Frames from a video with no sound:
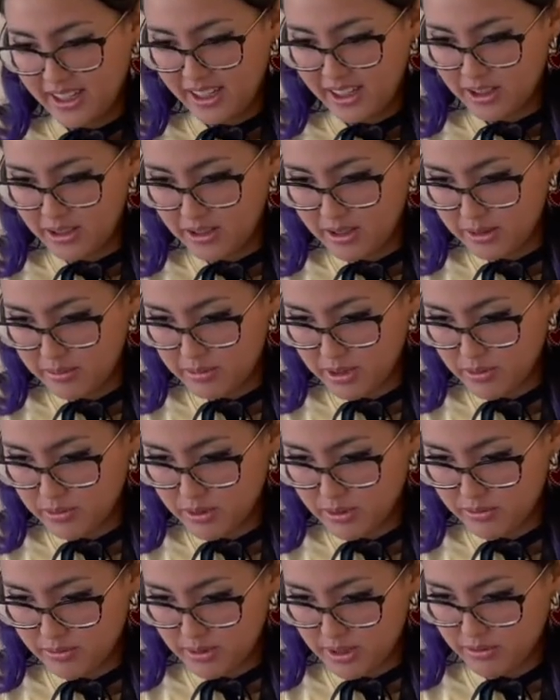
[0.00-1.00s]
You're gonna be
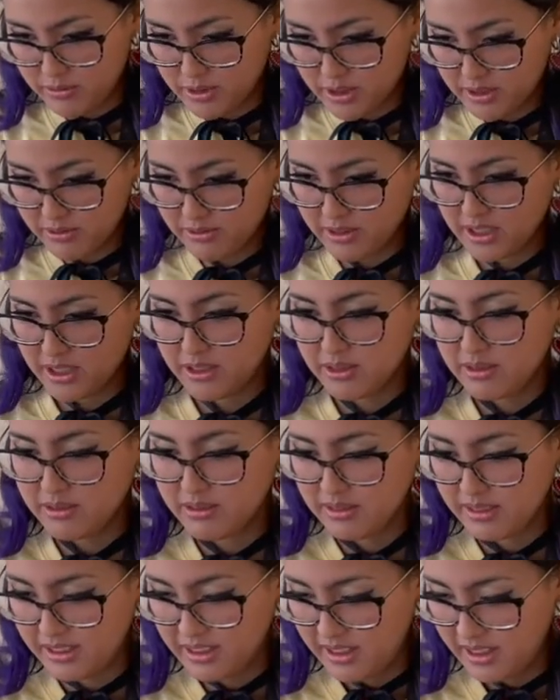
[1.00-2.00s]
with me for the video?
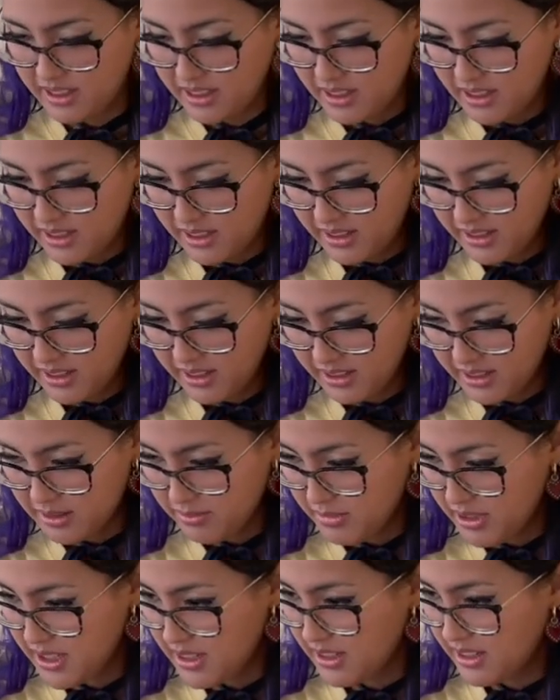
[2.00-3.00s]
Yeah. Come
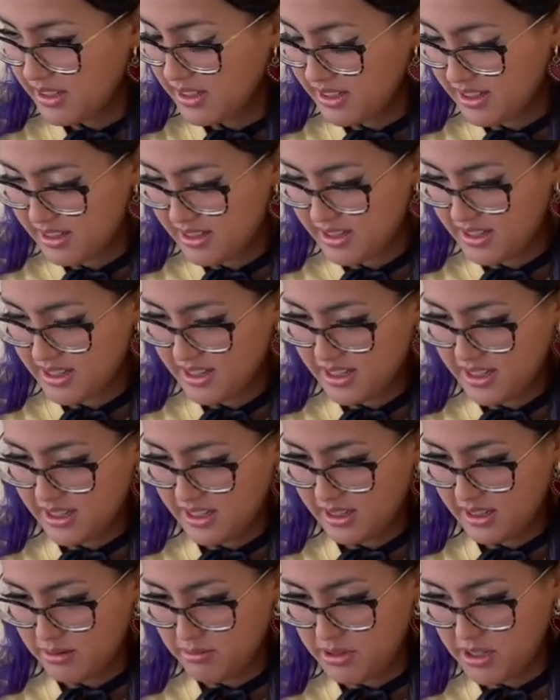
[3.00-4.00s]
here.
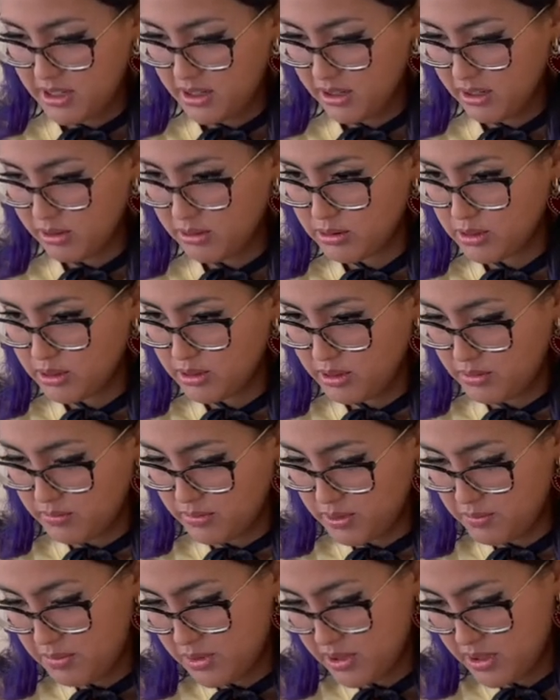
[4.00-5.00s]
Come here closer so
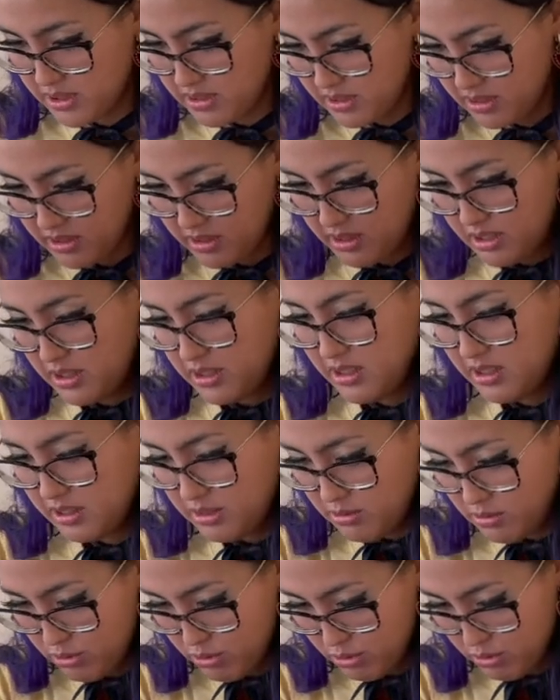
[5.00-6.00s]
people can see.
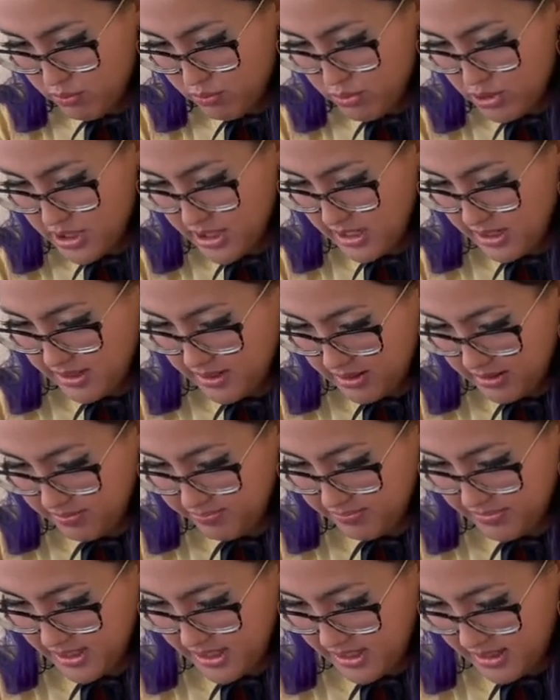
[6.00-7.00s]
You're so pretty.
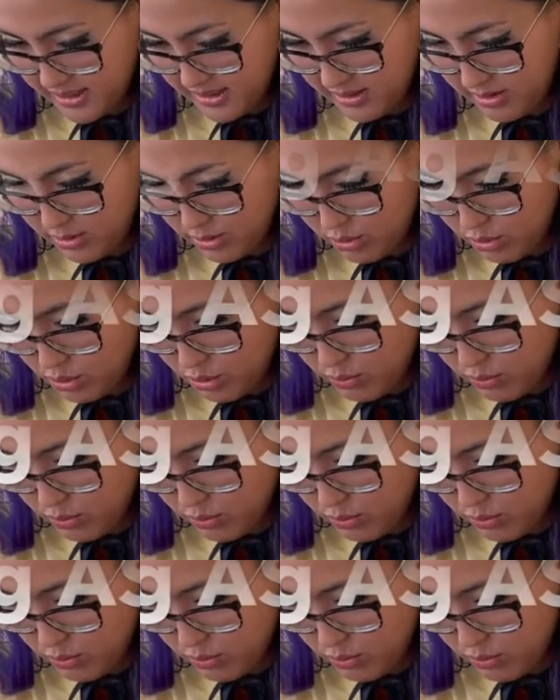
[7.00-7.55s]
You're so